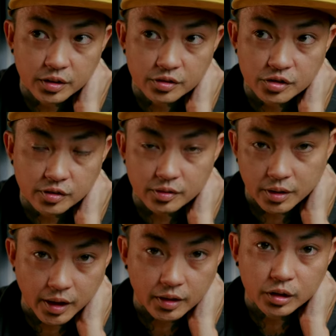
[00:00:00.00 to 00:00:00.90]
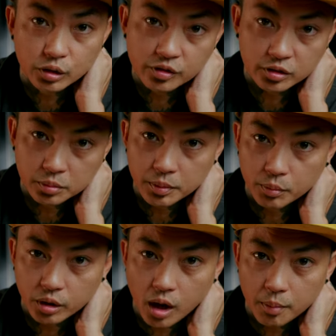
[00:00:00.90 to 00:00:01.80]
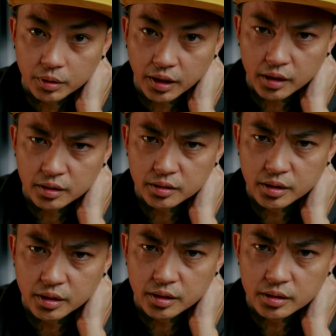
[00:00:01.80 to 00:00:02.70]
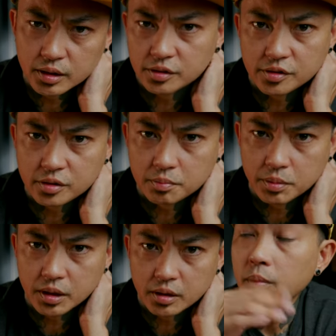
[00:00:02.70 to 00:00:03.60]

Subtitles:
It's just, again, it looks a little bit more complicated than it needs to be.